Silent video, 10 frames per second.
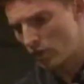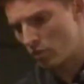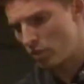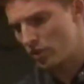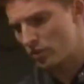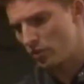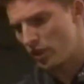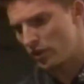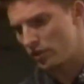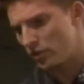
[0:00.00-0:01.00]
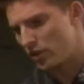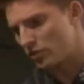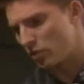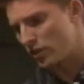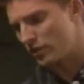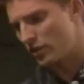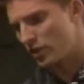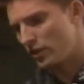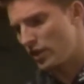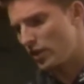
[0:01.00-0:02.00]
Well, the person behind the drugs wanted
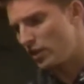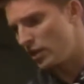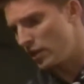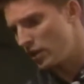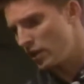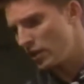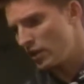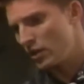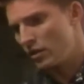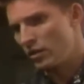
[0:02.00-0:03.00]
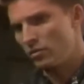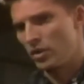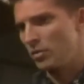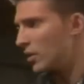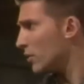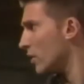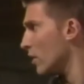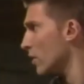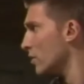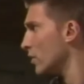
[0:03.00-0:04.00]
Sonny dead. Maybe that
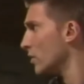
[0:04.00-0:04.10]
was Harry,